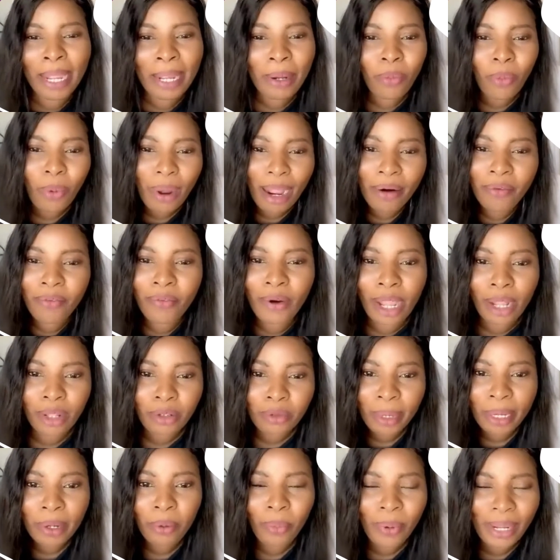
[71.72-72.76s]
around
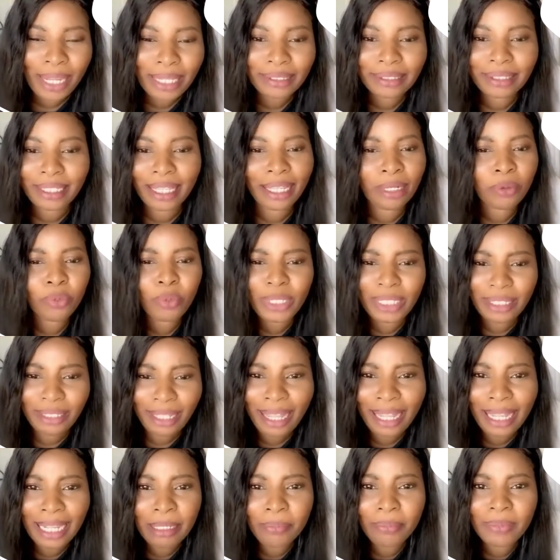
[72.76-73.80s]
my waist, and with
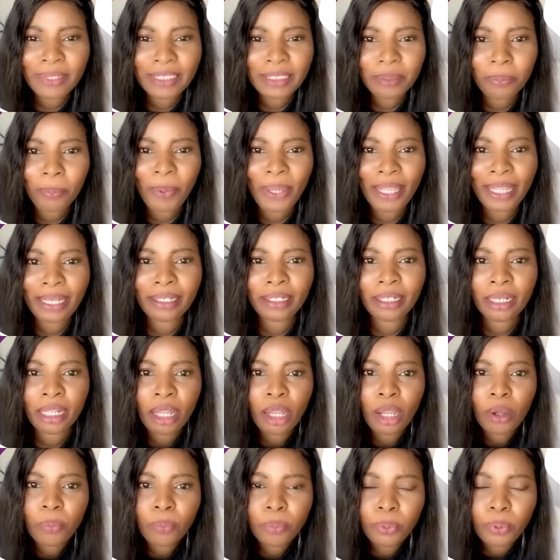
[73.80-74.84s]
time this pain
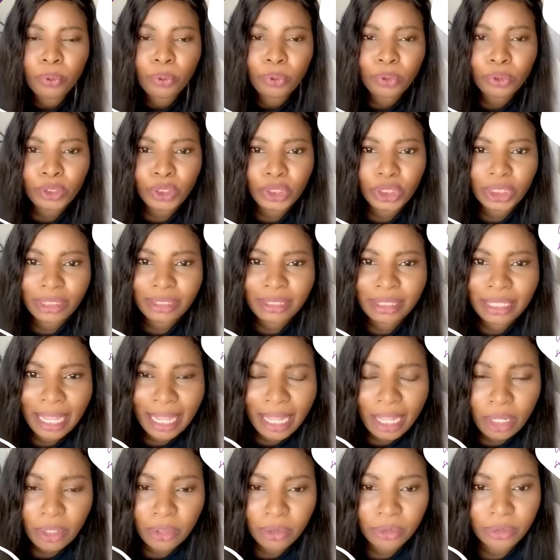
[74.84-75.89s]
pushed
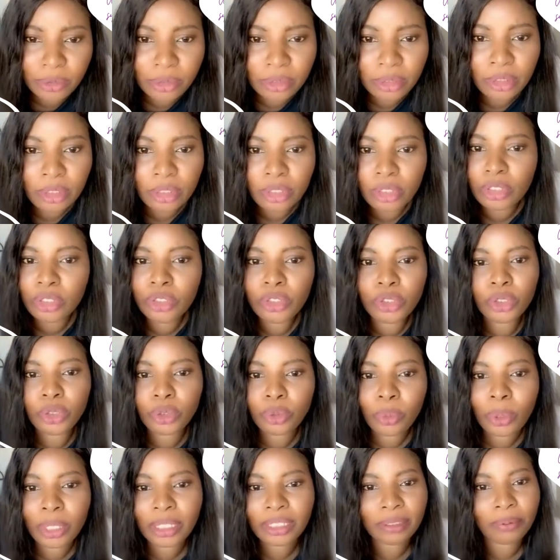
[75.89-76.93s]
down
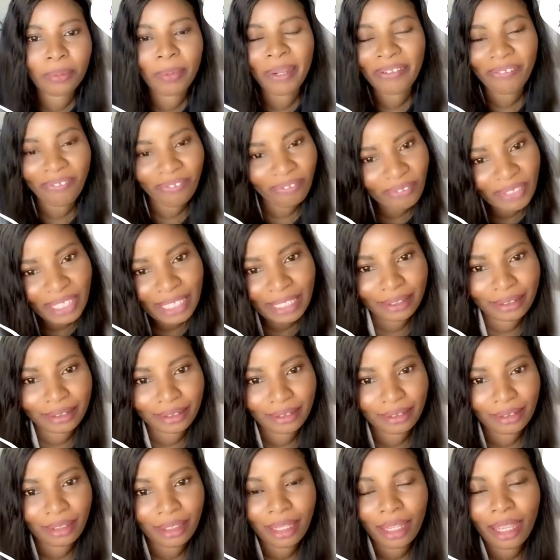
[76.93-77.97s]
towards my feet
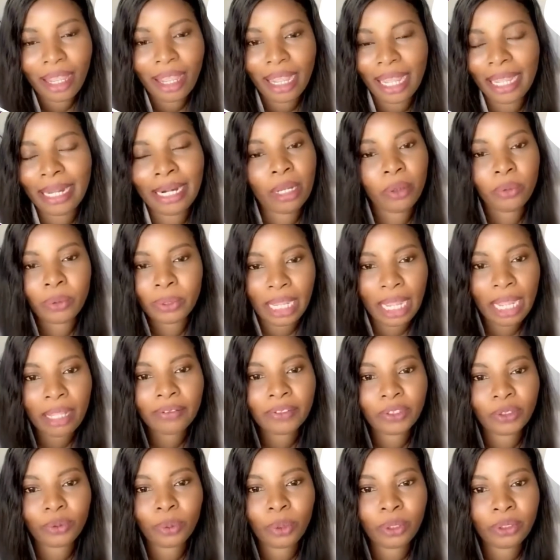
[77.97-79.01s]
and I would have
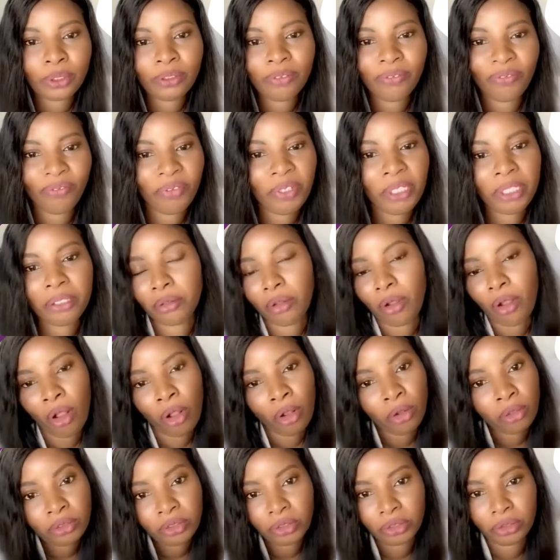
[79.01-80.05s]
swollen feet.
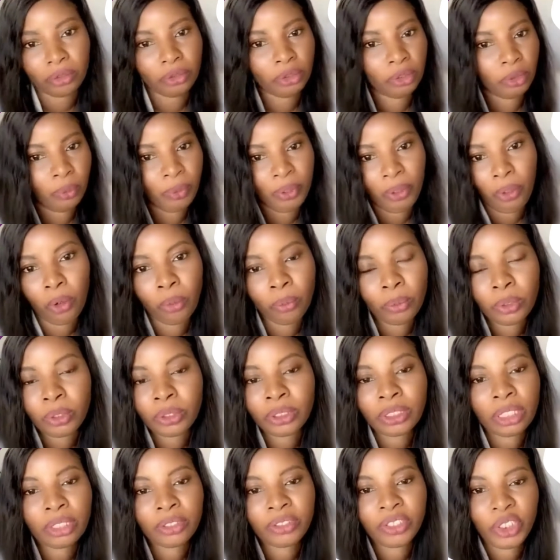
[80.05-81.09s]
Also there were
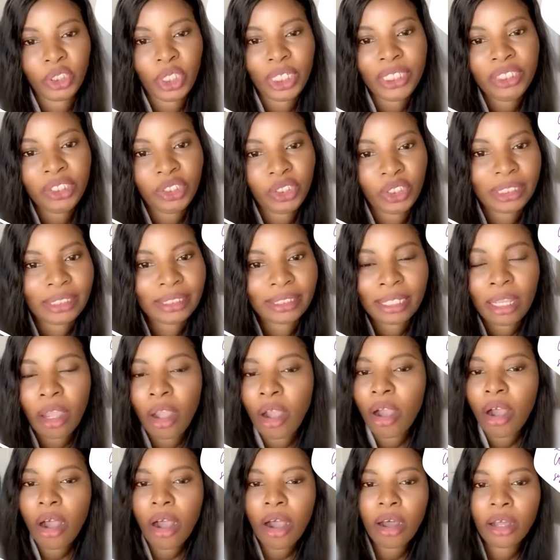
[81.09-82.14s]
hormonal changes,
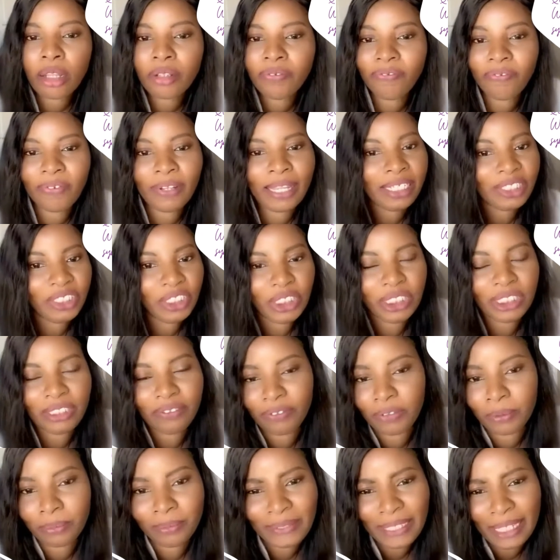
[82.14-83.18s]
hot flashes
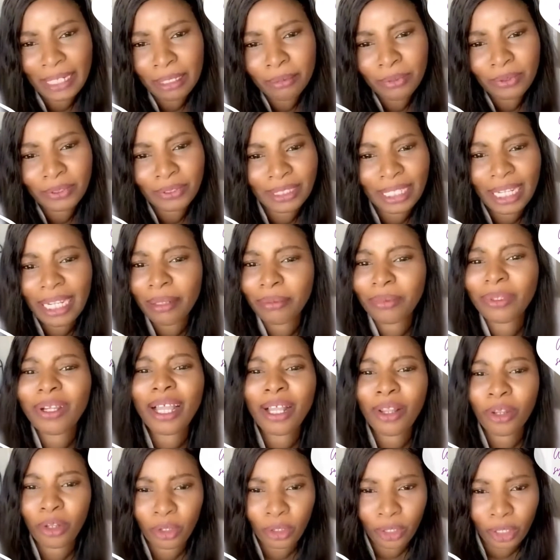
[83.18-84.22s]
from time to time.
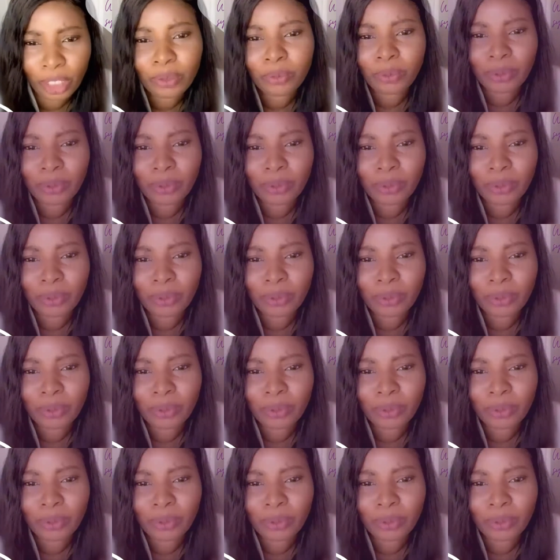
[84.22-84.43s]
A lot was